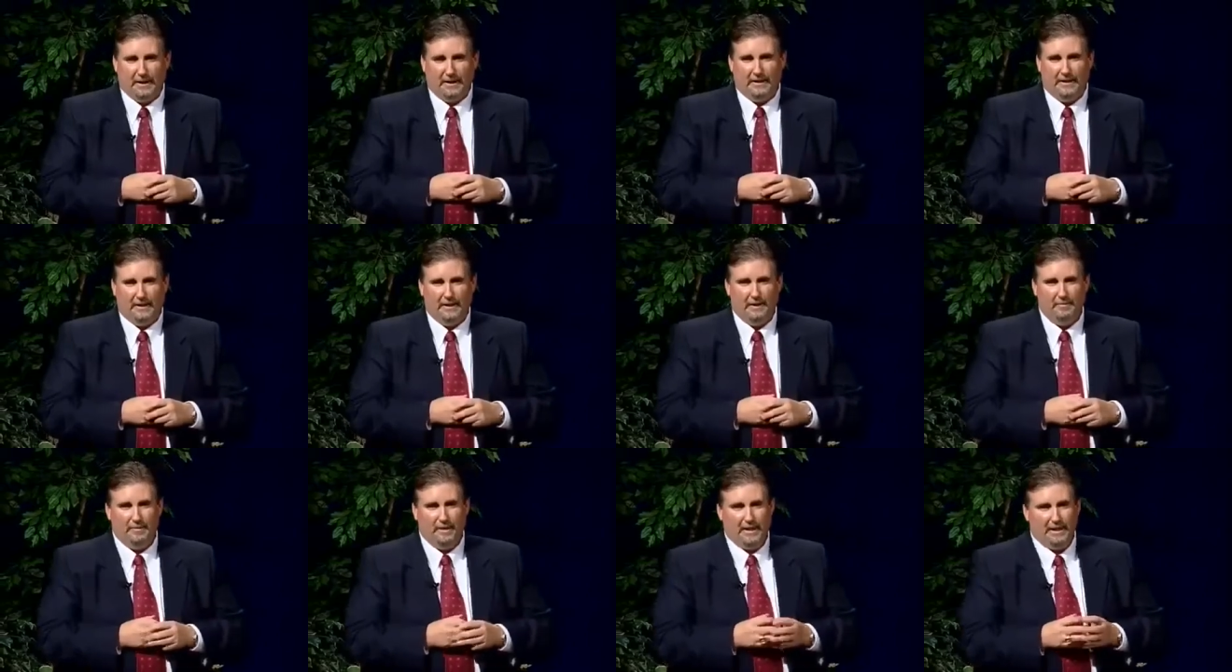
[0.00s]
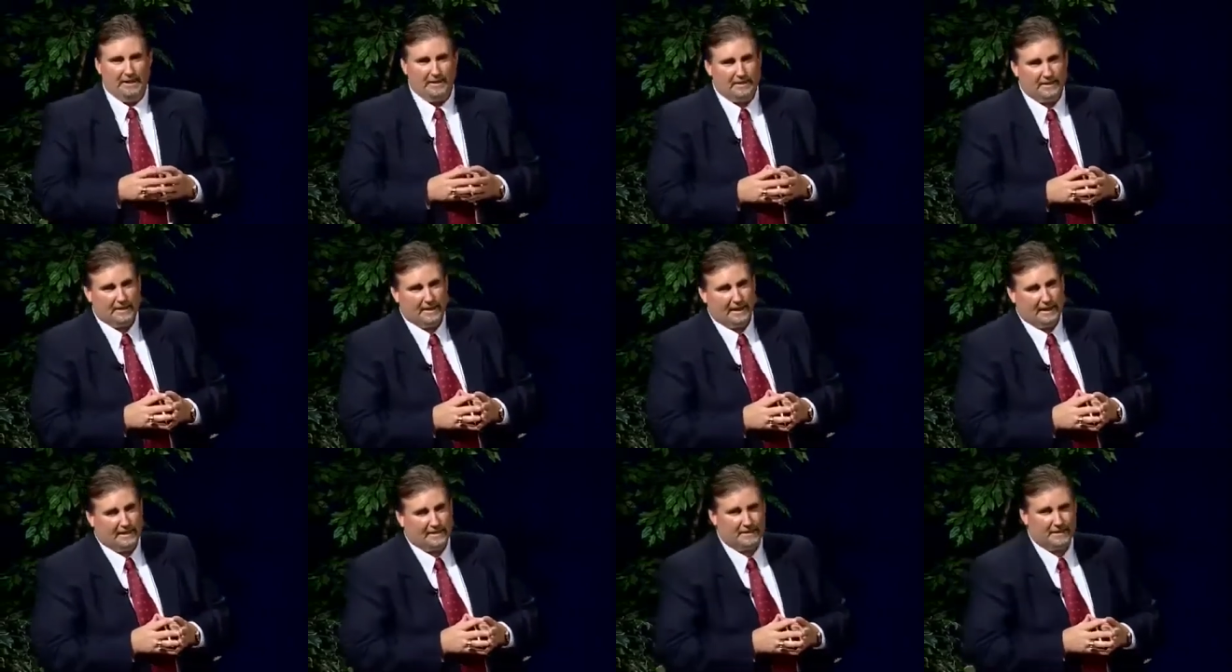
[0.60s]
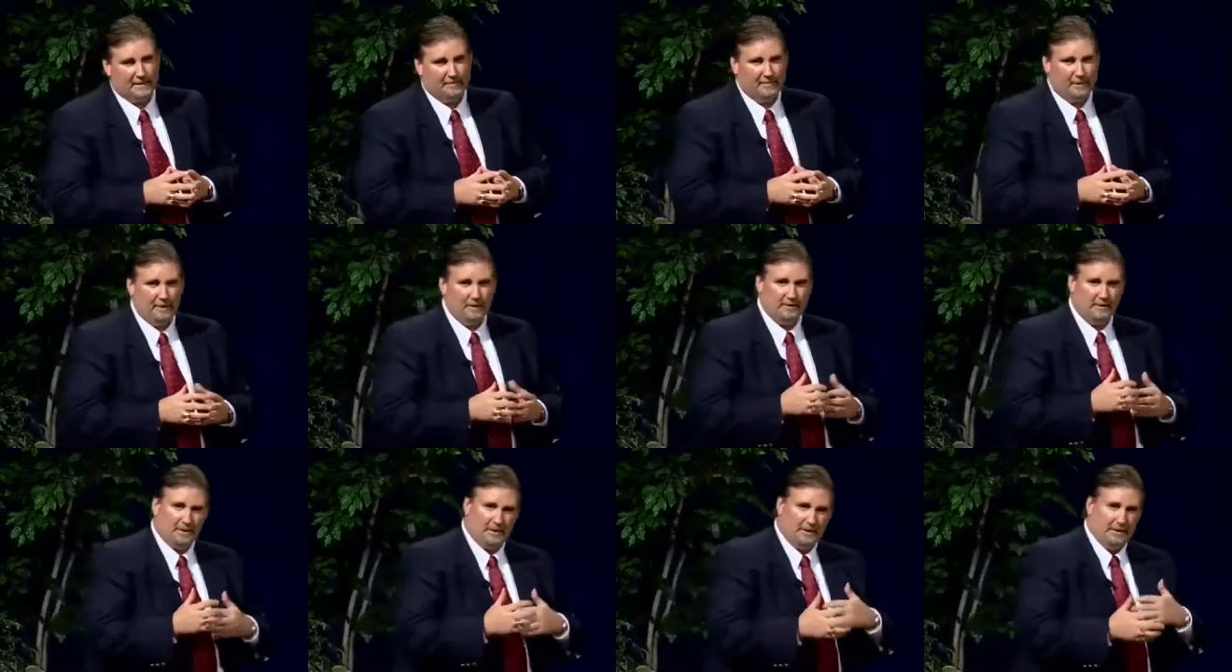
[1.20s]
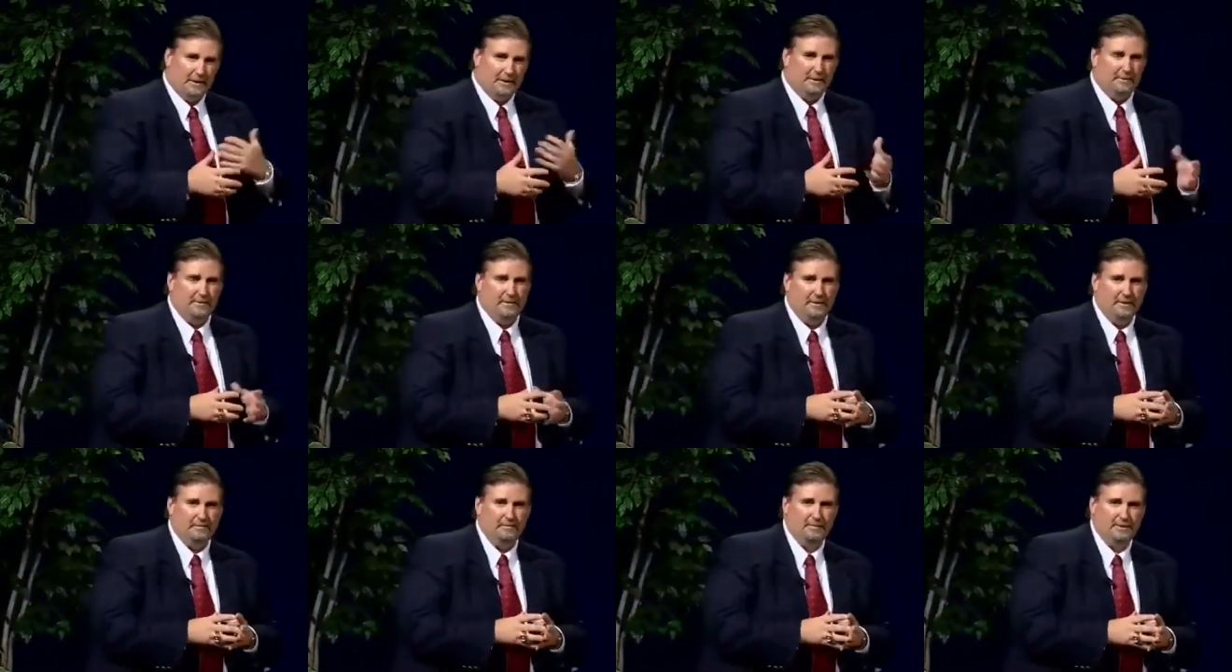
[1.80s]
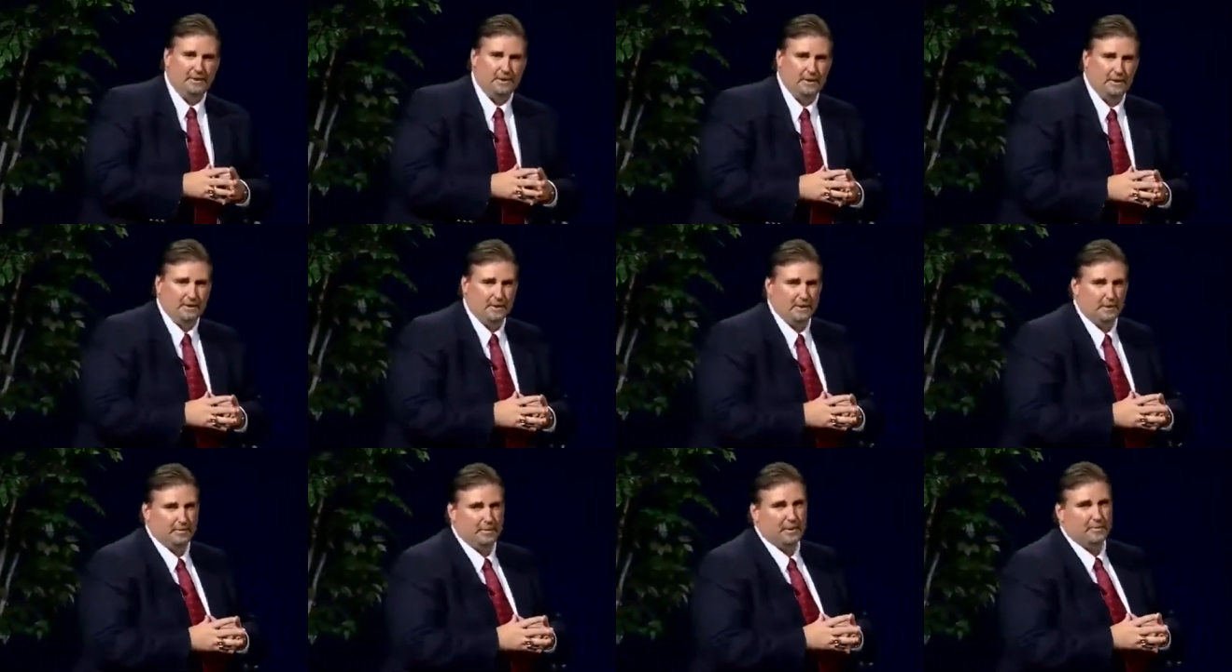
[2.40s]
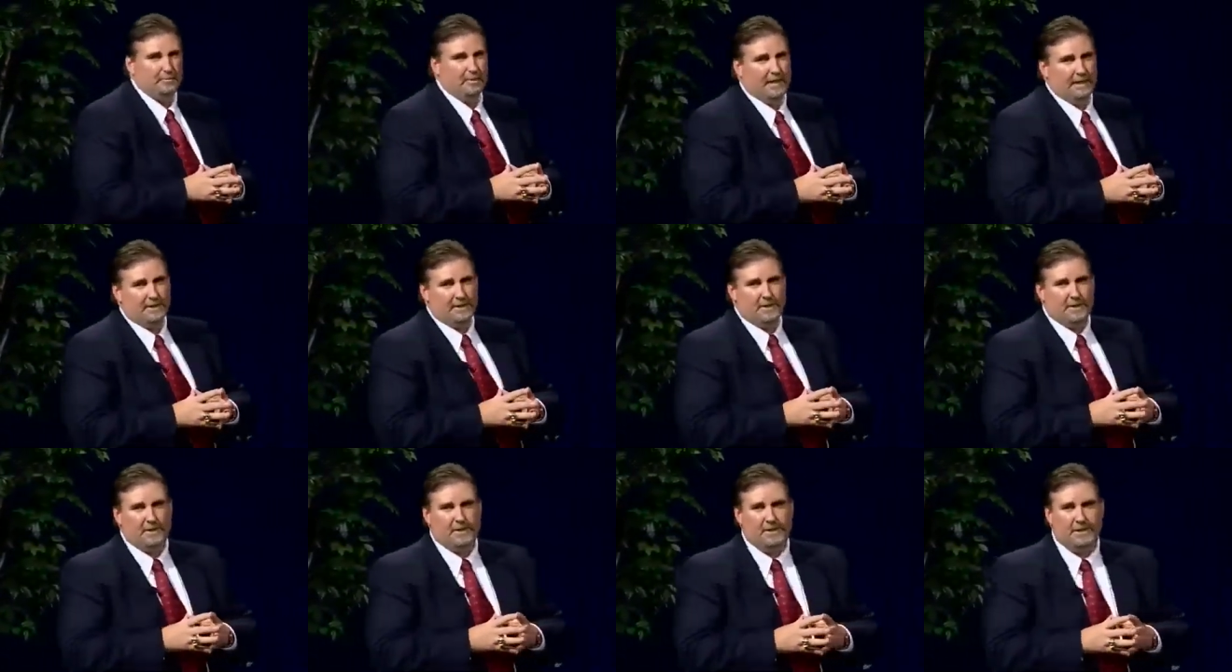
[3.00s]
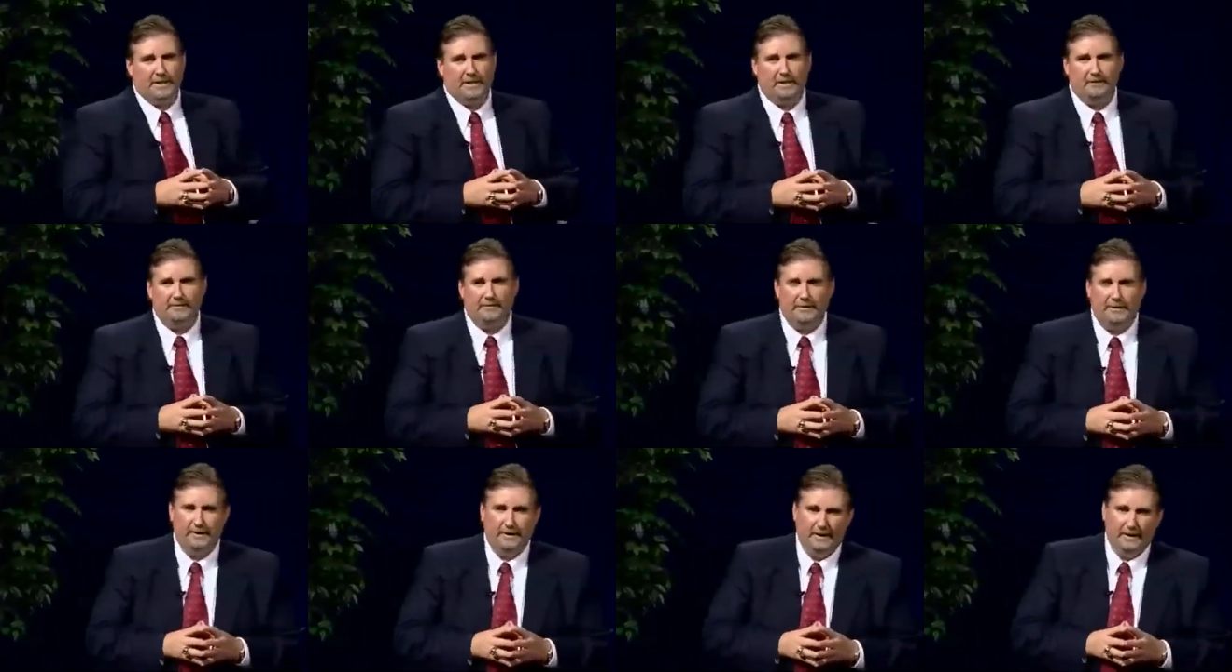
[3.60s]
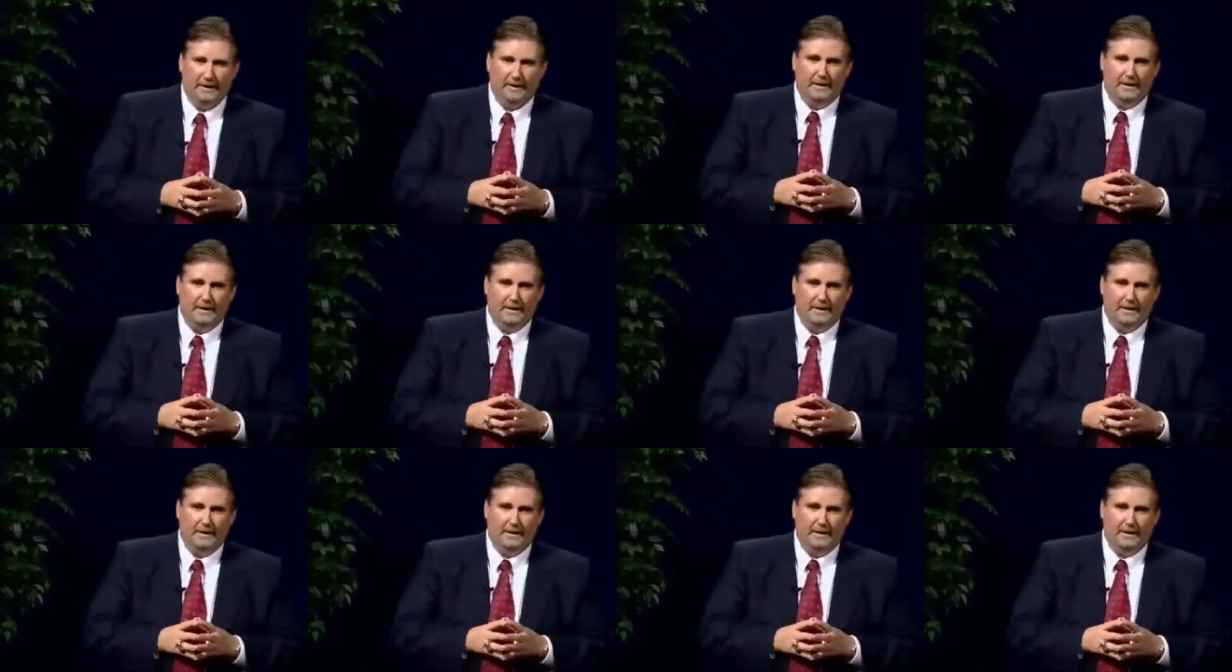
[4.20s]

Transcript: And then you might ask them, you know, to tell them just a little bit about yourself, and